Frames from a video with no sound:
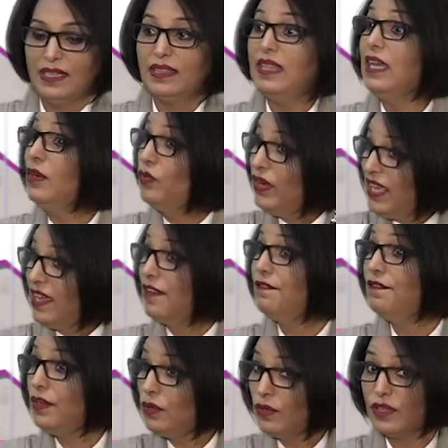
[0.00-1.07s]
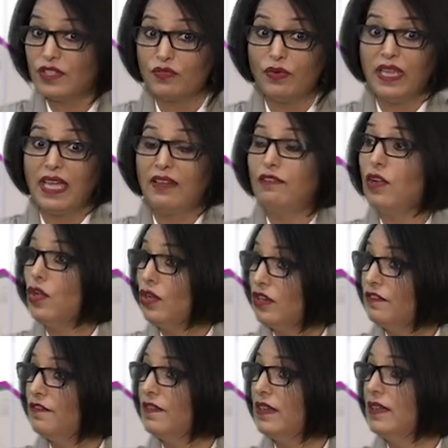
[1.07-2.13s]
Then we have viewers. We have a lot
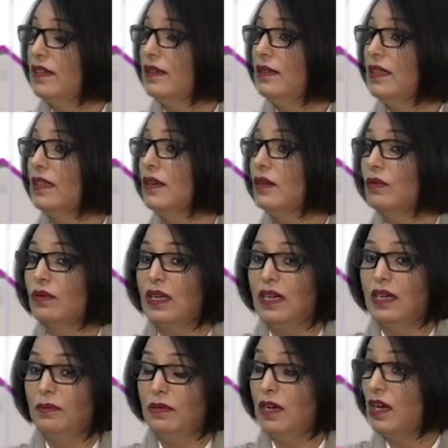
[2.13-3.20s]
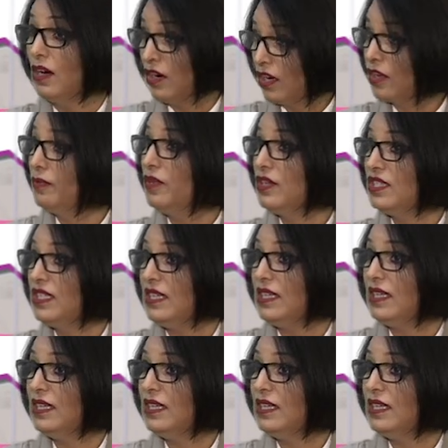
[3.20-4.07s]
of our community.